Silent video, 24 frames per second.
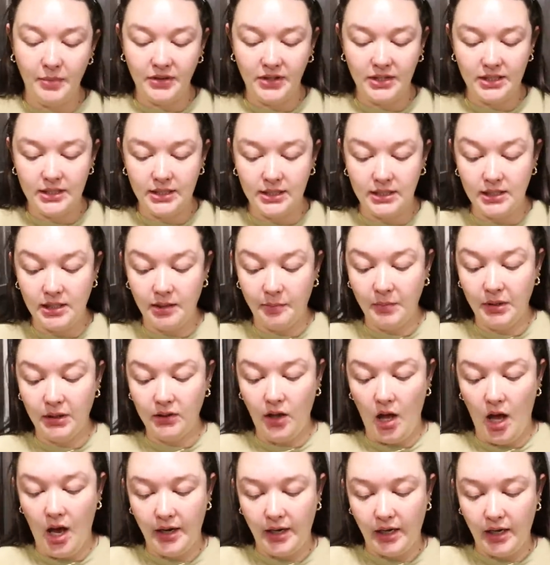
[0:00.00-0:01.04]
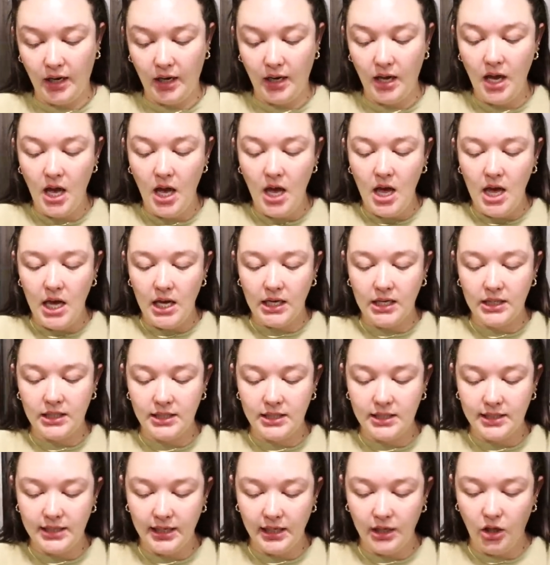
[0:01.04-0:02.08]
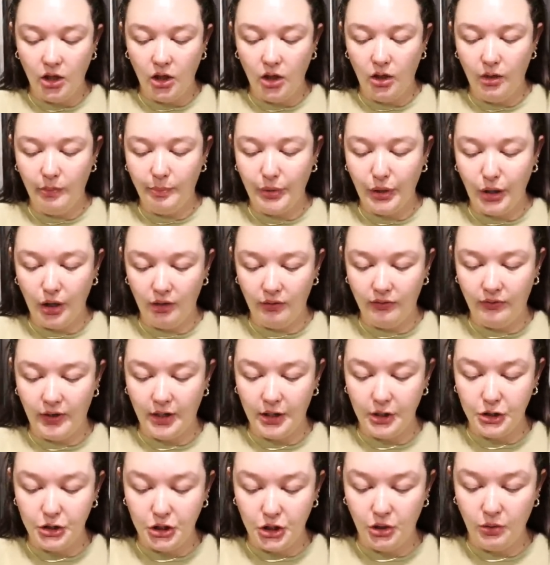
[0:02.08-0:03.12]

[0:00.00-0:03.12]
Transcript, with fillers: but this is the Milani Conceal Perfect